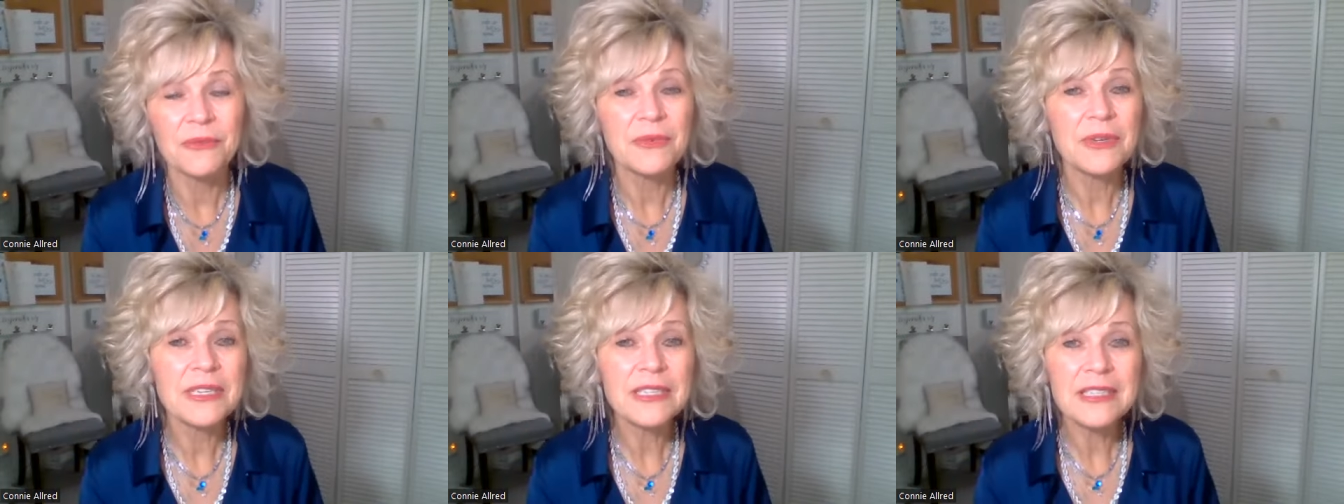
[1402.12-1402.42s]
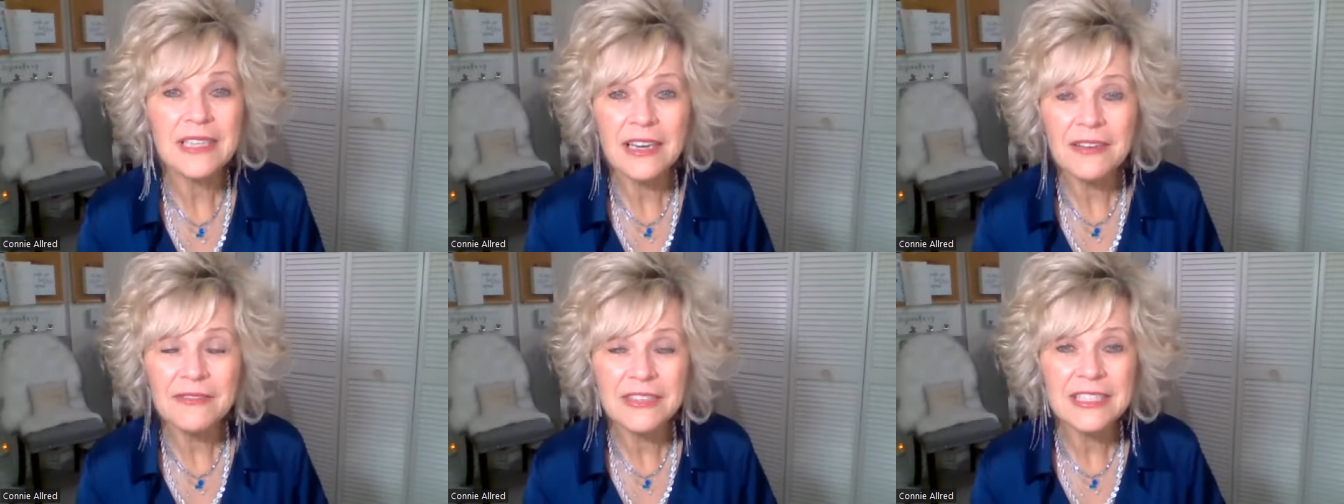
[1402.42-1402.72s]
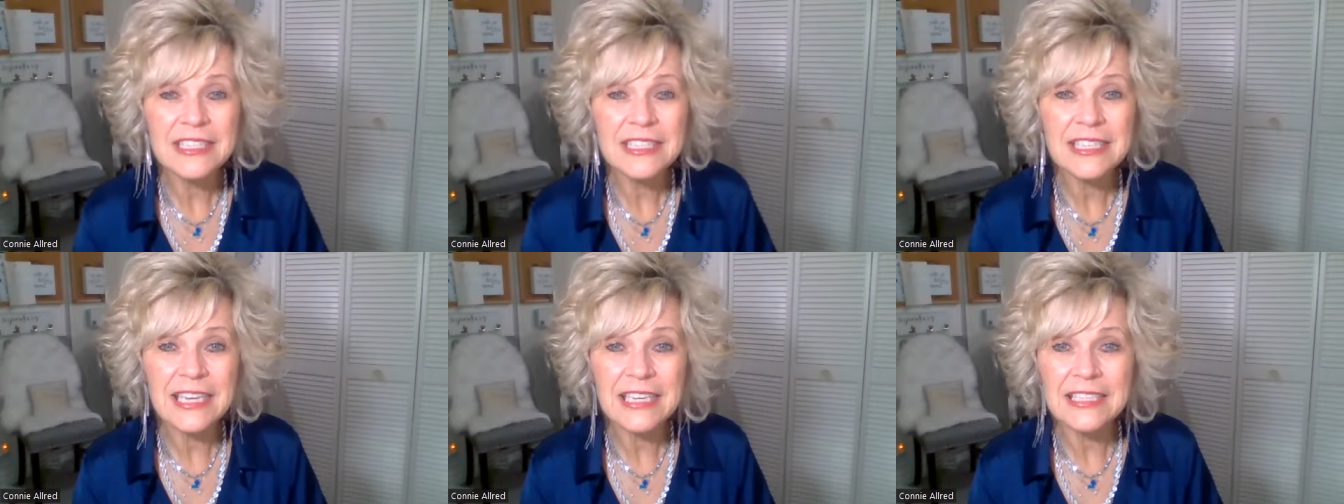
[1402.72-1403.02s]
We love
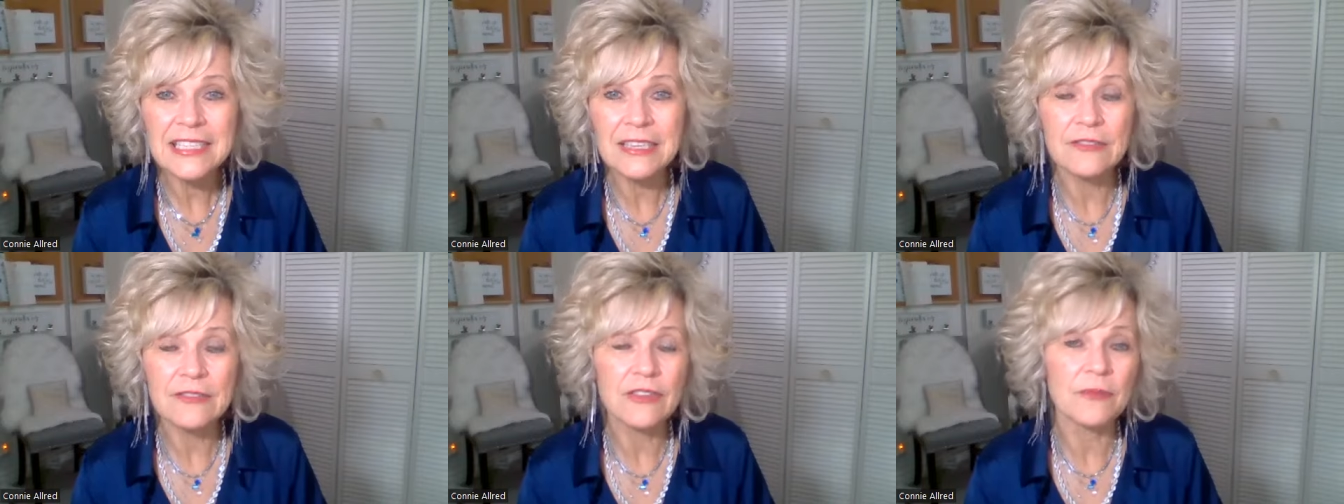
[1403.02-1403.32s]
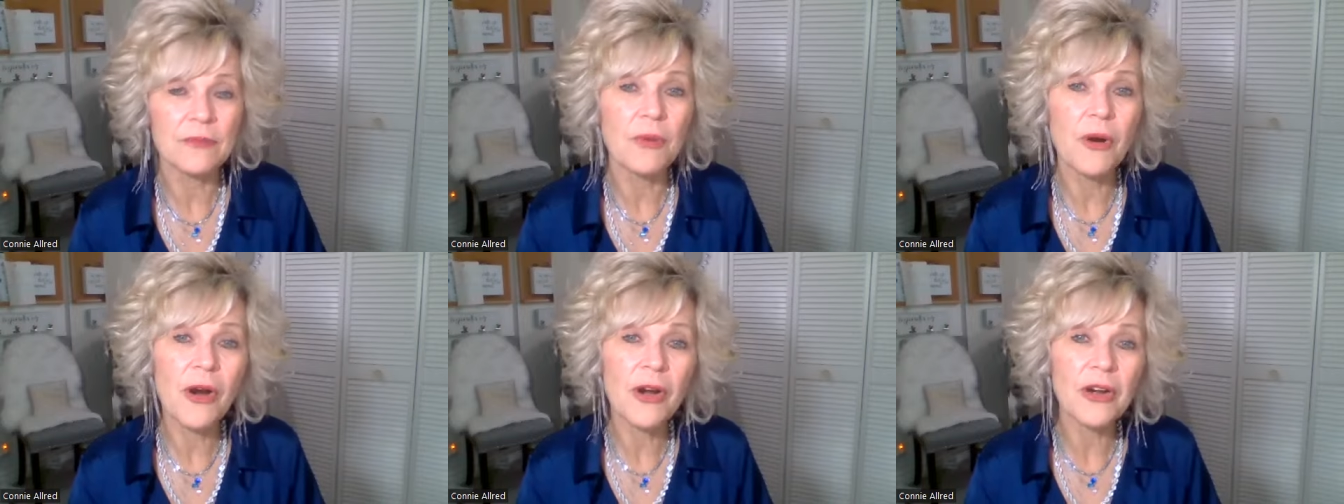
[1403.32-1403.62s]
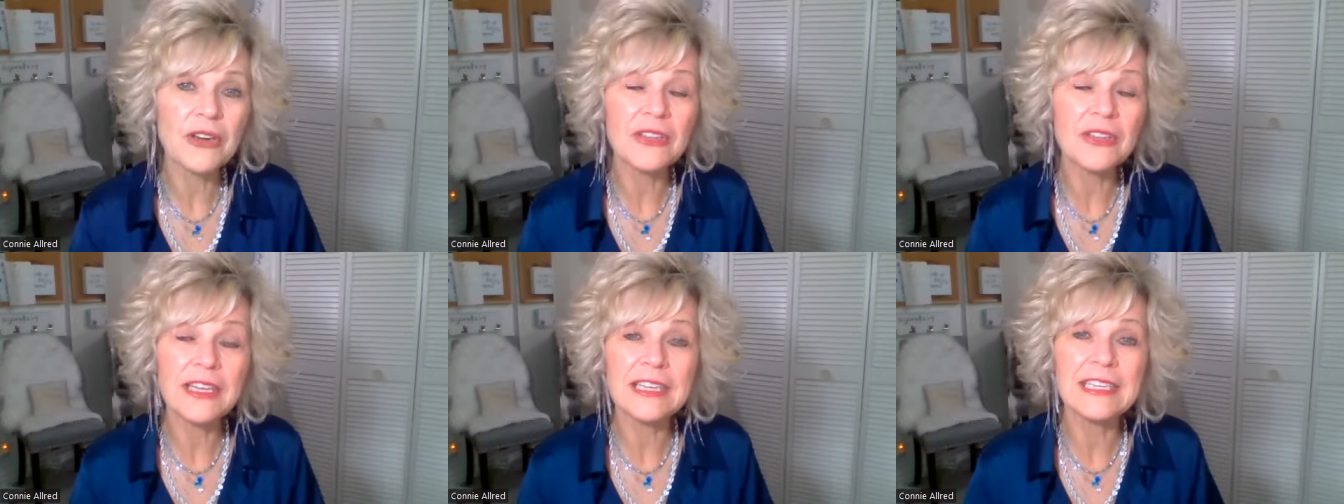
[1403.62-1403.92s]
incentives and
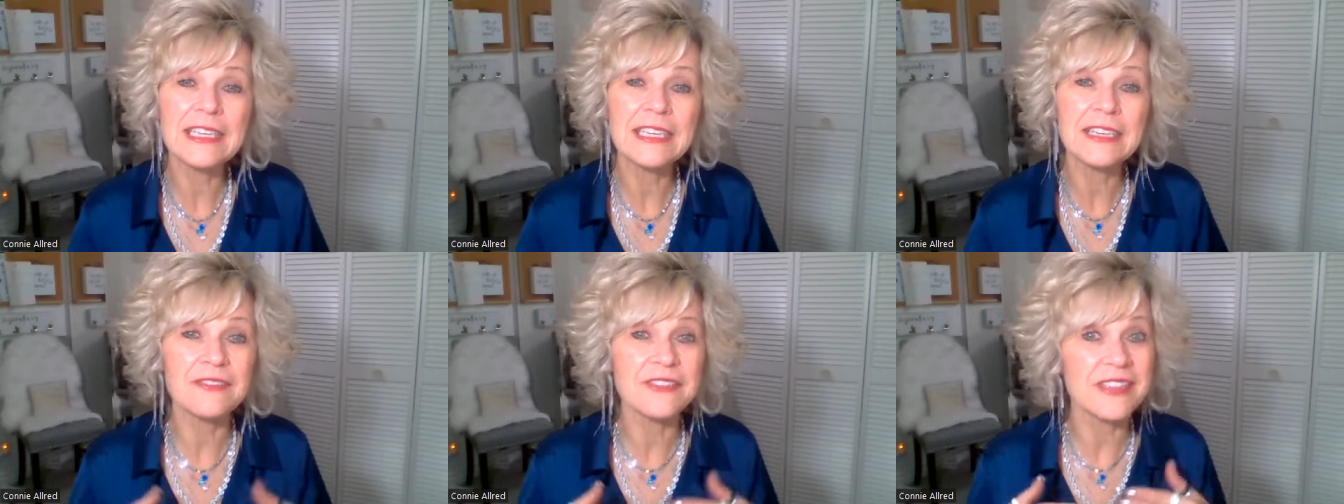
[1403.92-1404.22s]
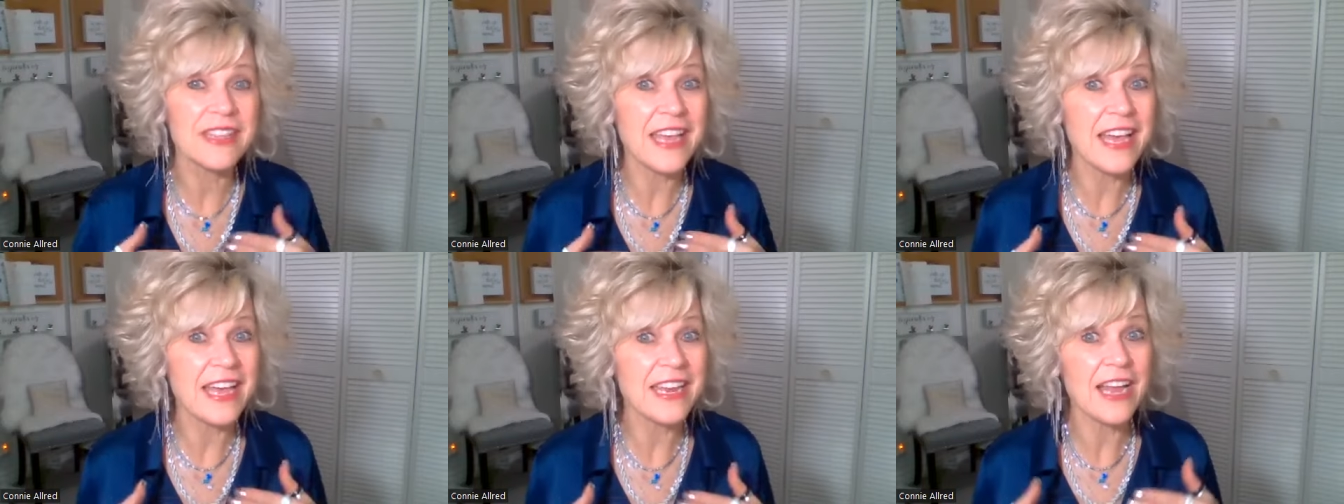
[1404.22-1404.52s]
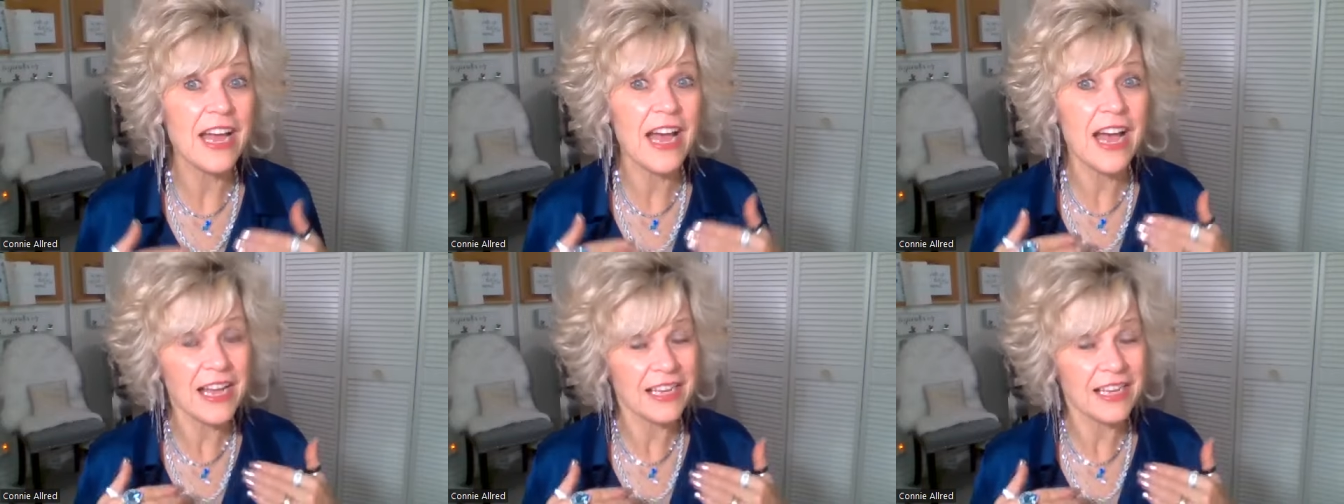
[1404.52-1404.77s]
Park Lane gives then